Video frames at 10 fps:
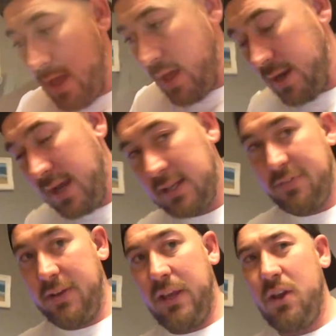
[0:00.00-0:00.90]
And
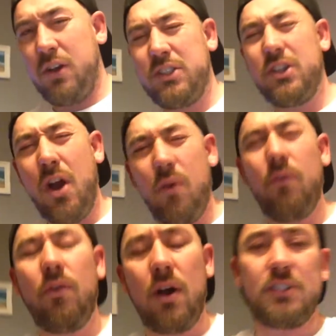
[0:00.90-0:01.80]
last thing guys,
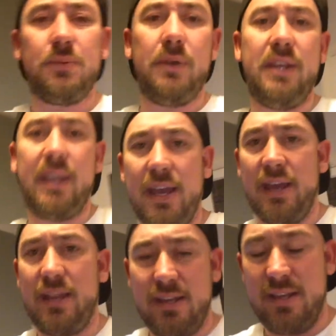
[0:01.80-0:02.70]
don't rush when you
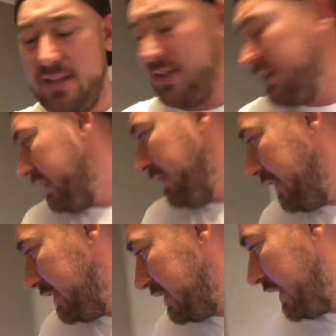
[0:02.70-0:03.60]
get your
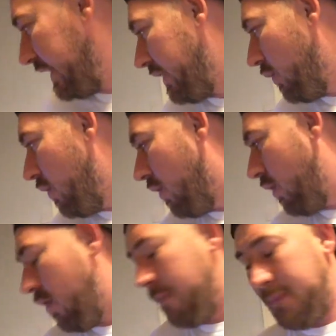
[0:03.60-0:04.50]
fish tank
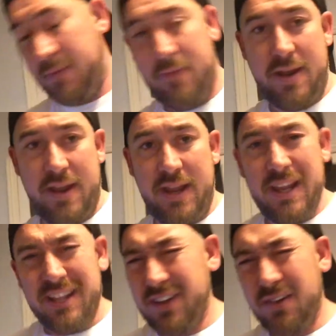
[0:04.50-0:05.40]
all up and ready.
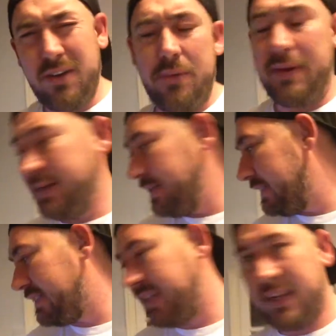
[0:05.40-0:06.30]
Don't go in
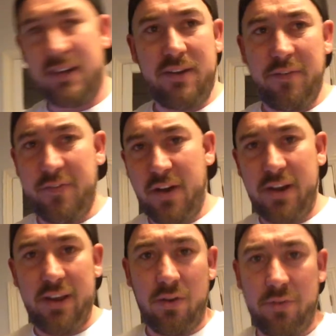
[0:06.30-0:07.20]
and stick like
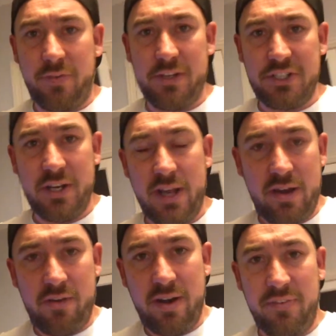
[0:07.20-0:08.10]
30 odd fish in
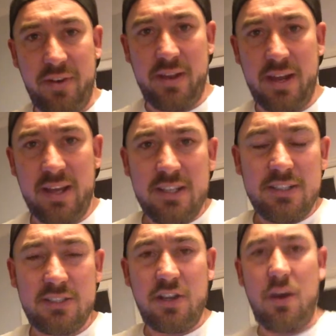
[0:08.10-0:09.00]
there or anything like that.
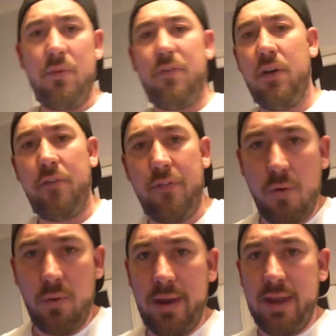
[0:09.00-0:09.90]
Start with like
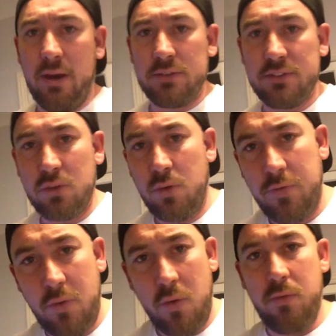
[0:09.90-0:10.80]
4 neons or
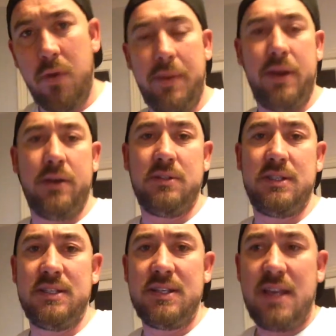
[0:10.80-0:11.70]
4 rummy
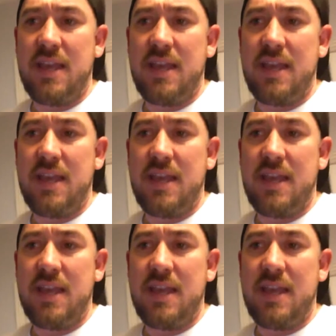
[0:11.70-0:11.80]
noses,